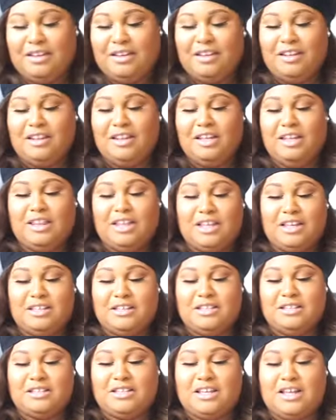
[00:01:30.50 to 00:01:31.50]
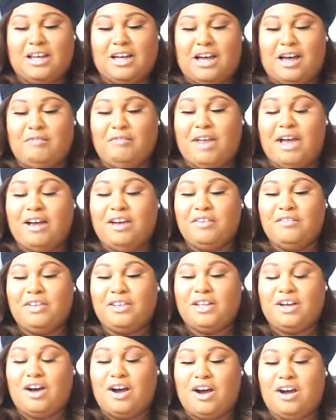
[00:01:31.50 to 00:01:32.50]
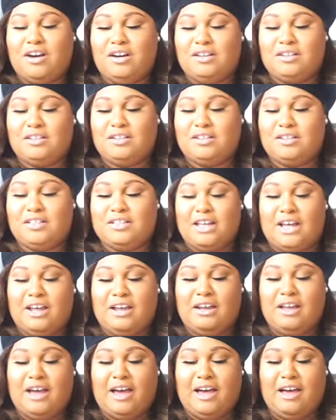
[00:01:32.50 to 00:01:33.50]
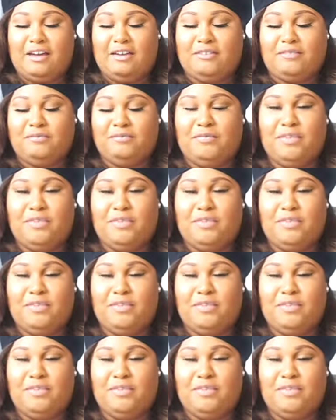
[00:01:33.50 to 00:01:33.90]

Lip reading: look at this. I'm not going to read the card because I